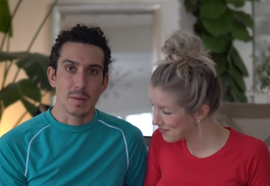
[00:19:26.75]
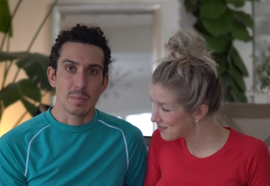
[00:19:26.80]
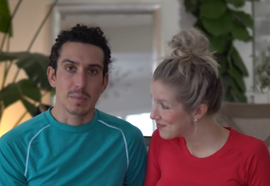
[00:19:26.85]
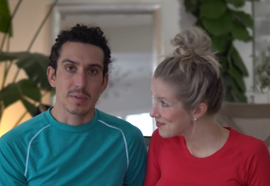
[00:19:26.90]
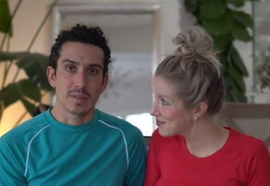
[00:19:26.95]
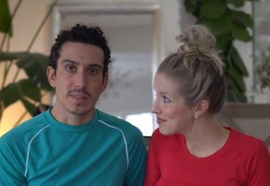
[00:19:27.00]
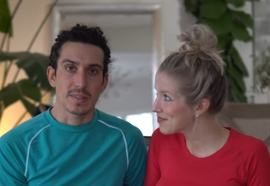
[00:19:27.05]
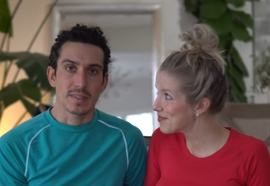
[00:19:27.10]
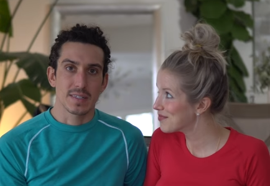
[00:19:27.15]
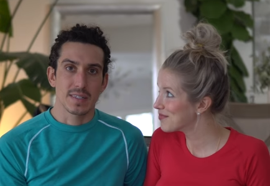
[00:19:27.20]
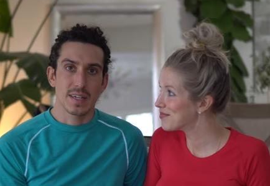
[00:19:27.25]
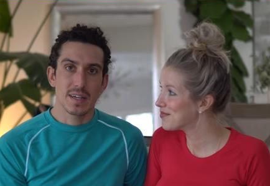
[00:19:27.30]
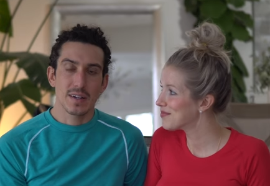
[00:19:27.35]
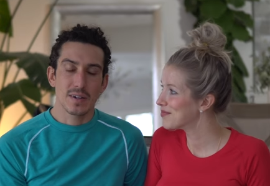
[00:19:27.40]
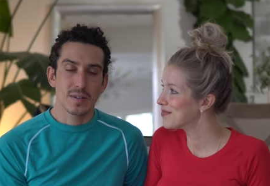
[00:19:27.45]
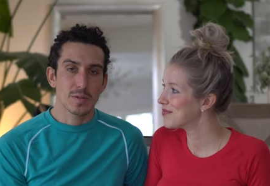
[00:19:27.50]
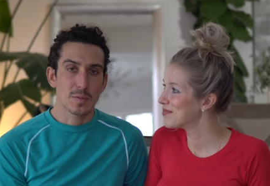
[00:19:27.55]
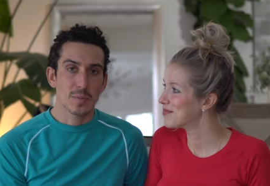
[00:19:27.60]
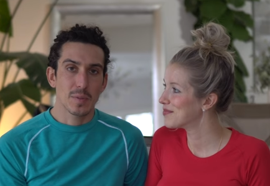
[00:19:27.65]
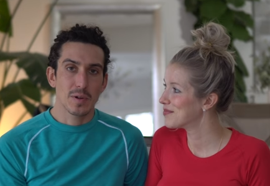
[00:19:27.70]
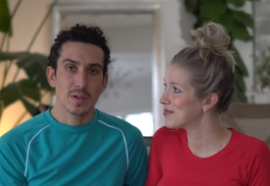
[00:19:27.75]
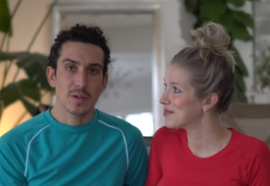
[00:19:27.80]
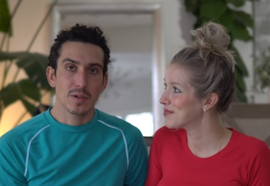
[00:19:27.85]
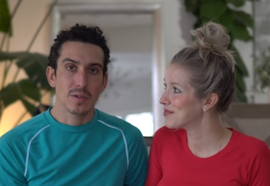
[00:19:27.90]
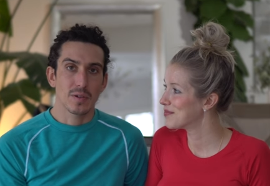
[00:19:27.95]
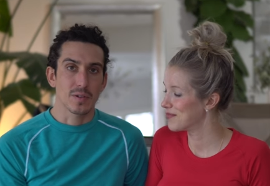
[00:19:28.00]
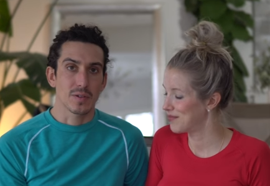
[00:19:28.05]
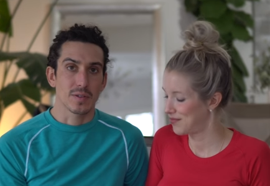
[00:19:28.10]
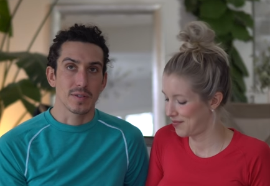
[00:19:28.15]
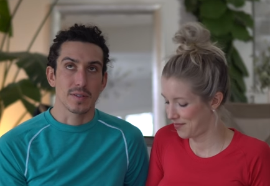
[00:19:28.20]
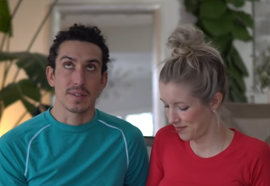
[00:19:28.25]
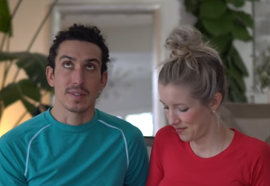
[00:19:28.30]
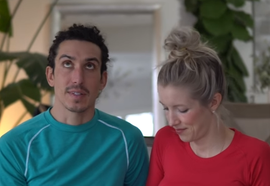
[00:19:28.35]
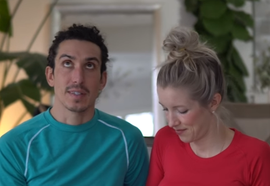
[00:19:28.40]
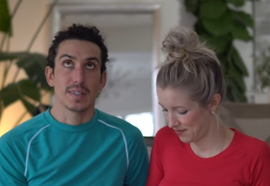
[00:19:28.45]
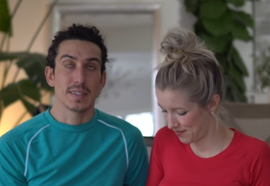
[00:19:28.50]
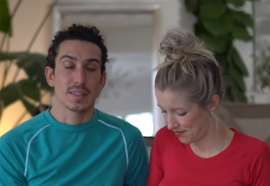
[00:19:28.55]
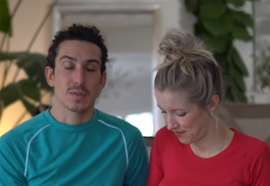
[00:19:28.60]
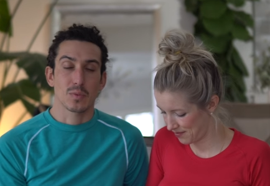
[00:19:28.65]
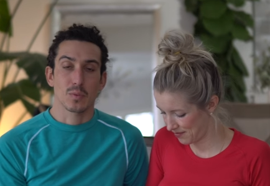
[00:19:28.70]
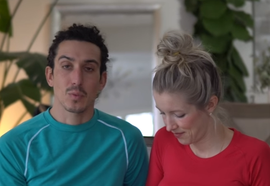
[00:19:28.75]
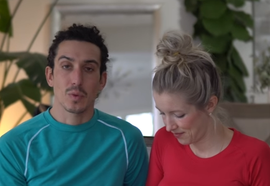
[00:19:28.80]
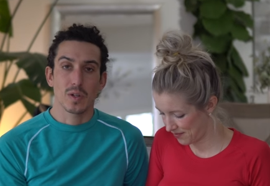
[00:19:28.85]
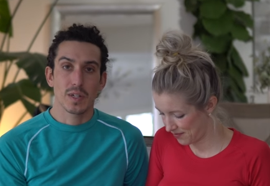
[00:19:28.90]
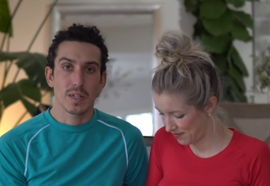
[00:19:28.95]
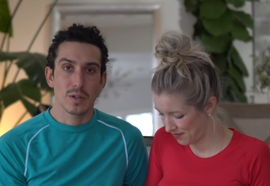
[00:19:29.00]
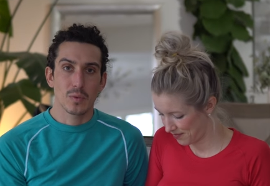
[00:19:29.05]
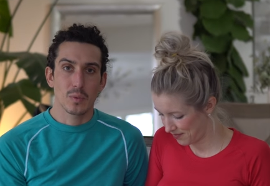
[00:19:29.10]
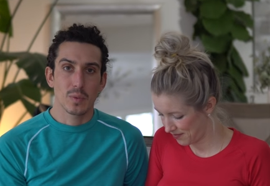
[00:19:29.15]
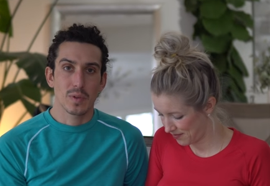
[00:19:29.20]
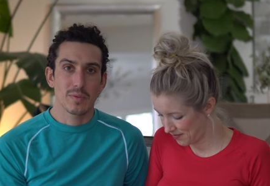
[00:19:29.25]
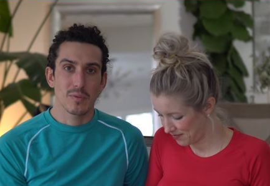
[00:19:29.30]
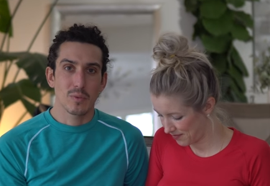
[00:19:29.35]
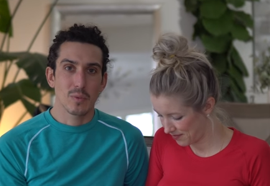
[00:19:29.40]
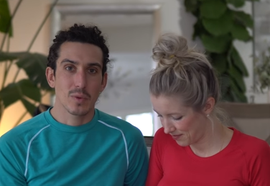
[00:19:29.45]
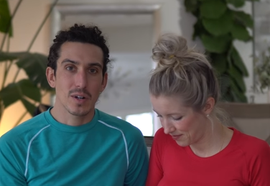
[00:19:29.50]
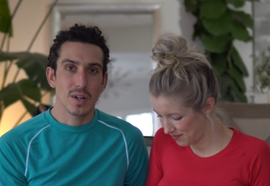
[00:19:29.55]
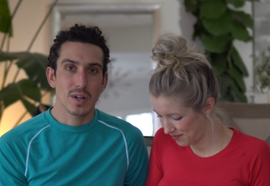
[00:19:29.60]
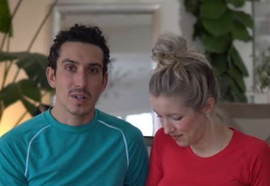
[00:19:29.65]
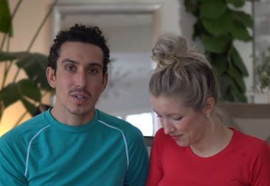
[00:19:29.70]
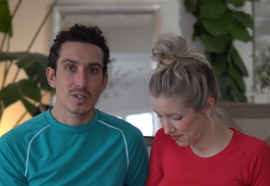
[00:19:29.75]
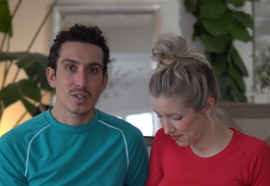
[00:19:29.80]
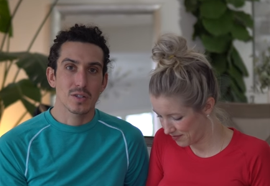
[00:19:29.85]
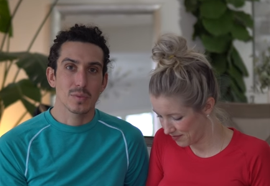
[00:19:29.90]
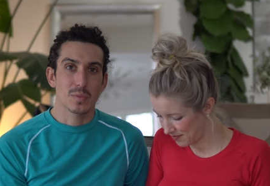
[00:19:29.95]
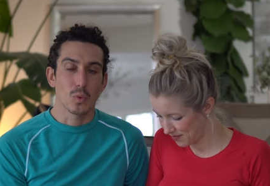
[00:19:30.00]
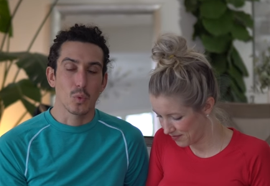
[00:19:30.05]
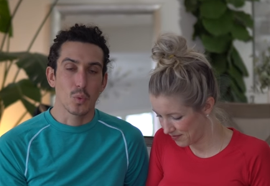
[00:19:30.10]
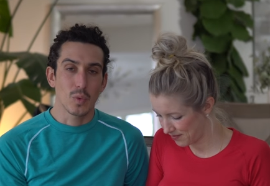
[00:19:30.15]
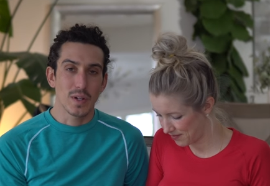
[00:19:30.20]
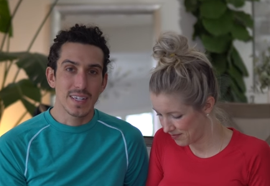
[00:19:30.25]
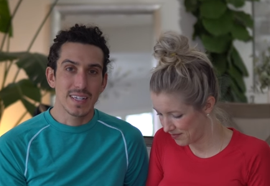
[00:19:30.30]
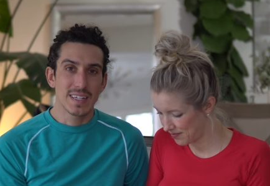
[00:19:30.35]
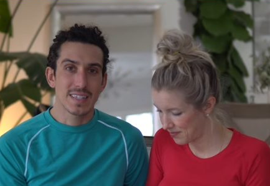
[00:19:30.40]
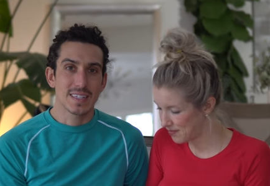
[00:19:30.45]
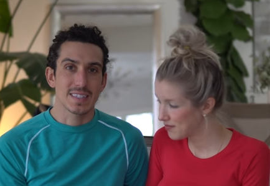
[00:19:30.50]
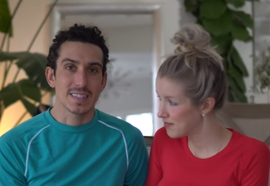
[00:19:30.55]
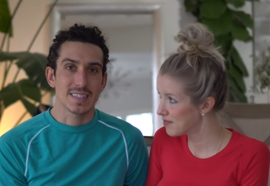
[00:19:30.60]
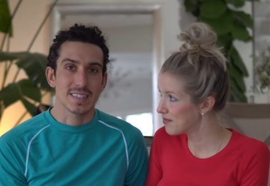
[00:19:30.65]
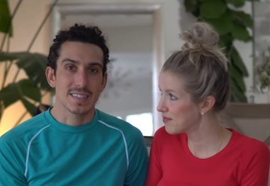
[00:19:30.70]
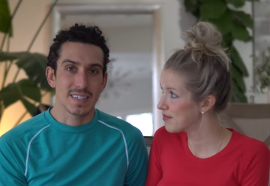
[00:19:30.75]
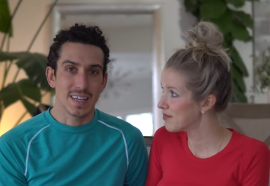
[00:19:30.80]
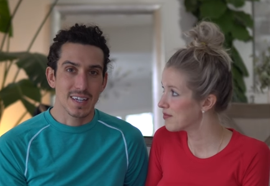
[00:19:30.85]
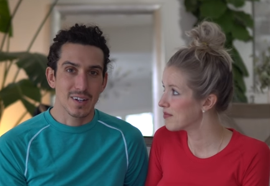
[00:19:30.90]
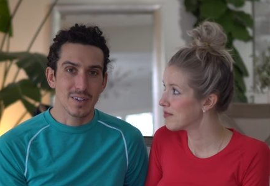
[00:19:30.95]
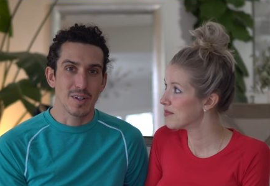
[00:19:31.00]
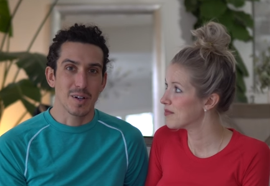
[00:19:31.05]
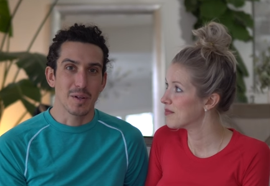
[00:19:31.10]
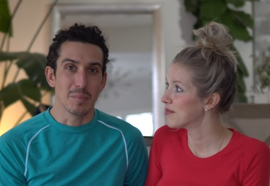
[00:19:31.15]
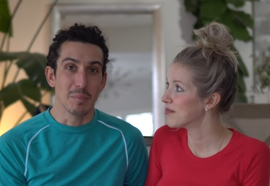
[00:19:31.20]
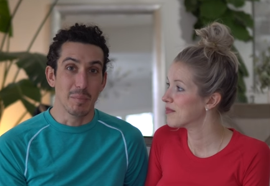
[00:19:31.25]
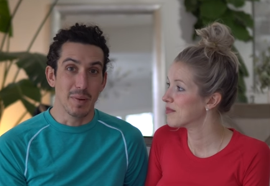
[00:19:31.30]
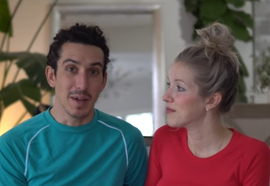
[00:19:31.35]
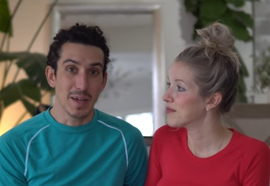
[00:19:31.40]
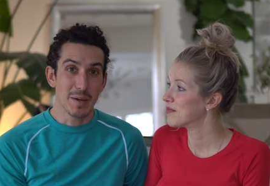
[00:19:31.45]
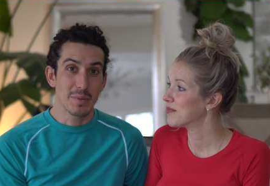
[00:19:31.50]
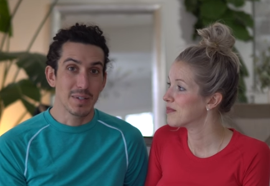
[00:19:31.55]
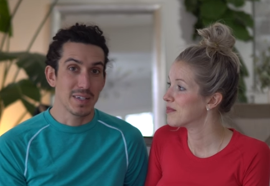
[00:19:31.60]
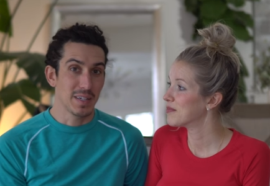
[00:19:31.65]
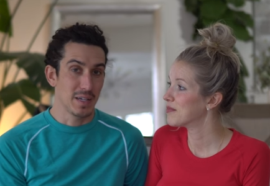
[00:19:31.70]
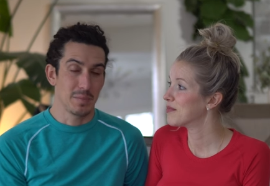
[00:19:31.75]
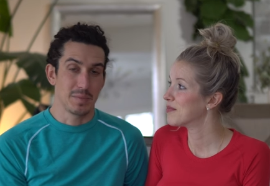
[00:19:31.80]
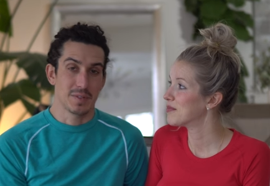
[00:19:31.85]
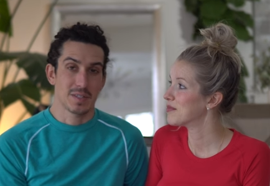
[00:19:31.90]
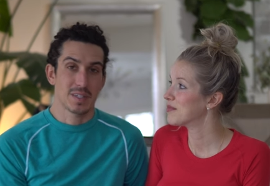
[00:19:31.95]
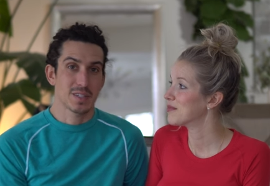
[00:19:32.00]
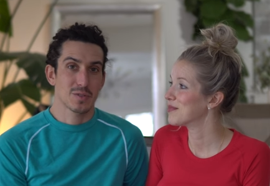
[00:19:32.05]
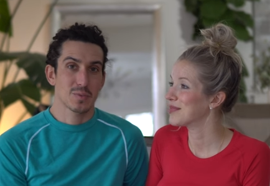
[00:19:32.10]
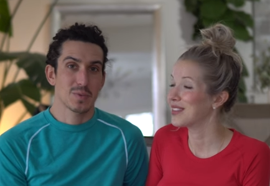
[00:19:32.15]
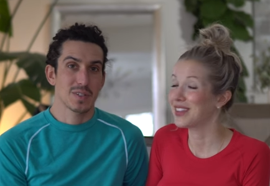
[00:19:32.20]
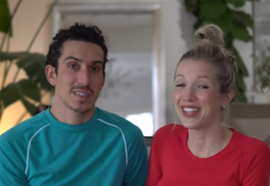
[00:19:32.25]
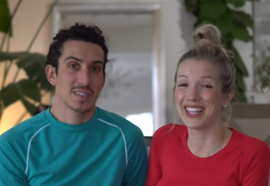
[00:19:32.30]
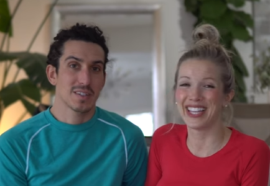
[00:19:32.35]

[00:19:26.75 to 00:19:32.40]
Speaker 1: happens today or tomorrow or this week we're, we're not sure but we need to settle on baby names because we